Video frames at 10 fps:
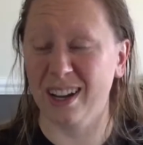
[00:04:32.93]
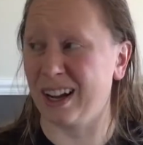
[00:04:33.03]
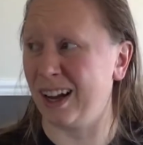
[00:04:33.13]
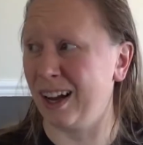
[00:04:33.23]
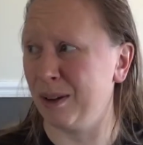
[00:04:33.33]

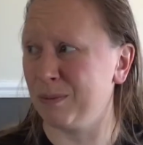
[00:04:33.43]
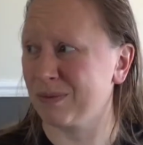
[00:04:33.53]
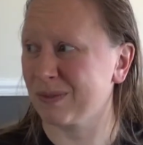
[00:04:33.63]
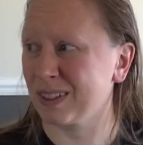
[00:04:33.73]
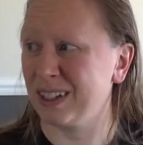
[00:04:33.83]
I
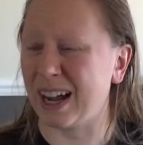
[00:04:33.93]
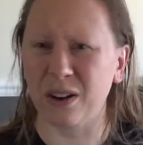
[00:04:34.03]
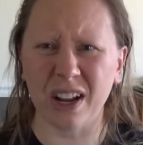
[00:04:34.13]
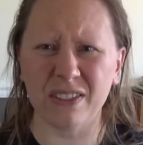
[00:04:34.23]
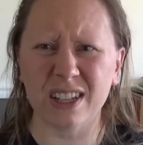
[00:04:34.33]

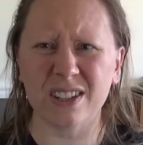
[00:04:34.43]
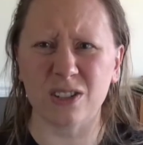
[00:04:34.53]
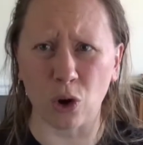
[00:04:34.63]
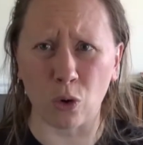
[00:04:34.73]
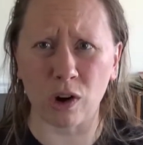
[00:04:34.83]
don't have any
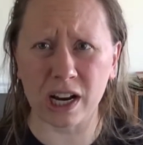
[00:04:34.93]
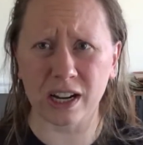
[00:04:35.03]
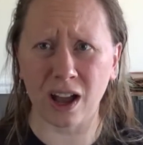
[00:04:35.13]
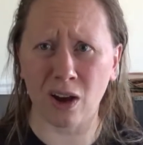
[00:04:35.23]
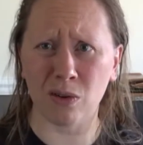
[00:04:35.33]
snow right
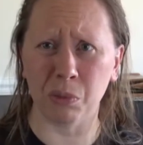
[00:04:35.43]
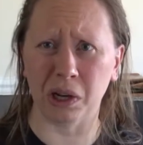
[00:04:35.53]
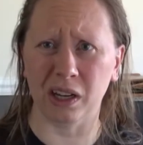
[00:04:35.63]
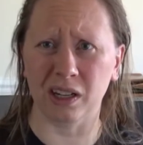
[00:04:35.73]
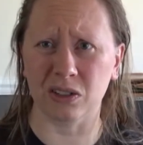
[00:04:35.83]
now,
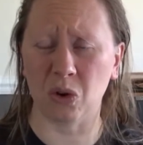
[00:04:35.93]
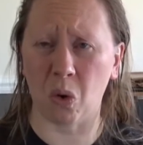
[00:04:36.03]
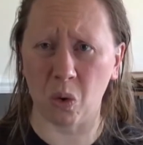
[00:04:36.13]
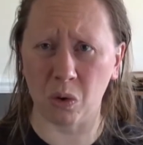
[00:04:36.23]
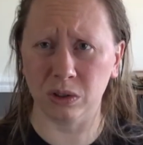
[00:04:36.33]
but it's
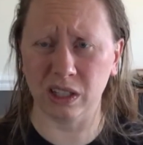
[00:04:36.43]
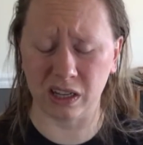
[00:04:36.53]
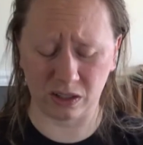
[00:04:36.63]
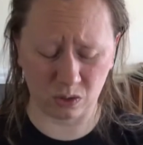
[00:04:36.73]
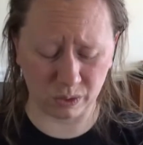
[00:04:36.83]
cold
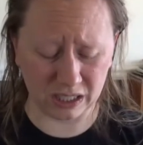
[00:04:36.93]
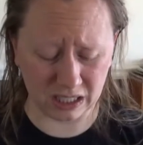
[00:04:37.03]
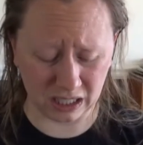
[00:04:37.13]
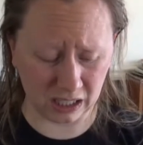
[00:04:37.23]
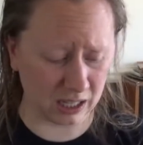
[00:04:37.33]
and it's
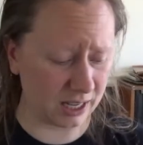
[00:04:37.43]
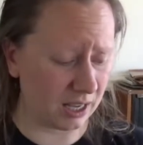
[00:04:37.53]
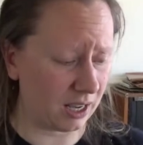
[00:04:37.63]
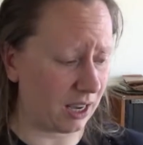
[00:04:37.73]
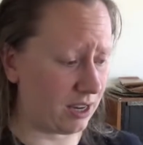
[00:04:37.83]
windy
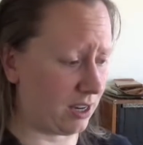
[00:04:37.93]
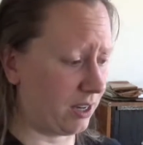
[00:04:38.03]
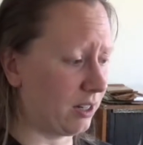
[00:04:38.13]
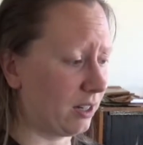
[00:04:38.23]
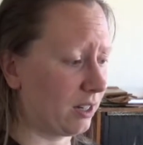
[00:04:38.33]

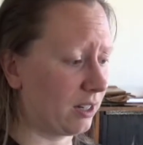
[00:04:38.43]
and